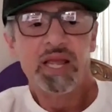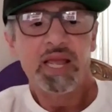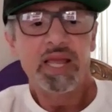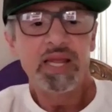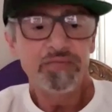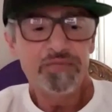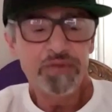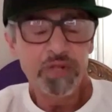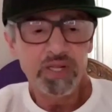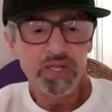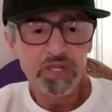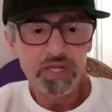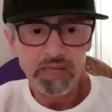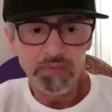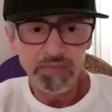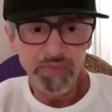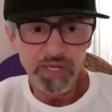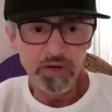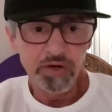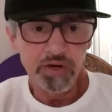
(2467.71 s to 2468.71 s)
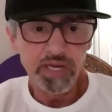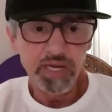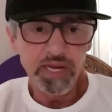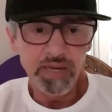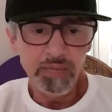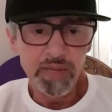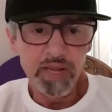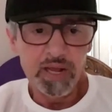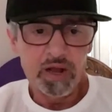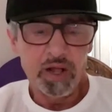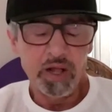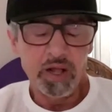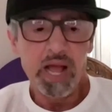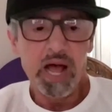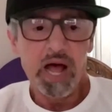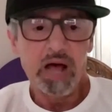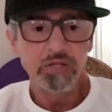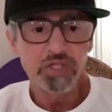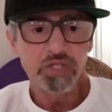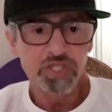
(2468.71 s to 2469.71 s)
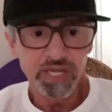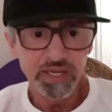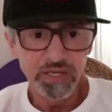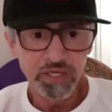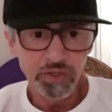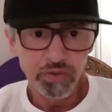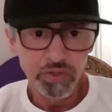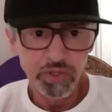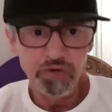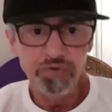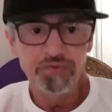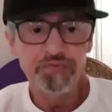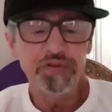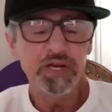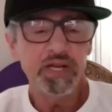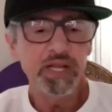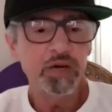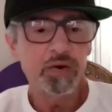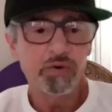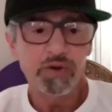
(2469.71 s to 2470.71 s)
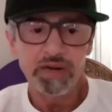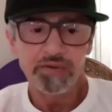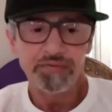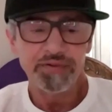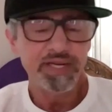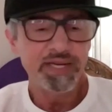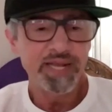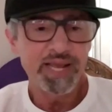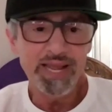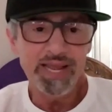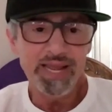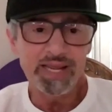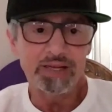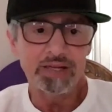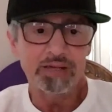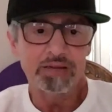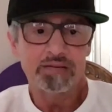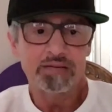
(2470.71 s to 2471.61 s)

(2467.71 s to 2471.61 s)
And if you give me your email, I'll send you new video every day.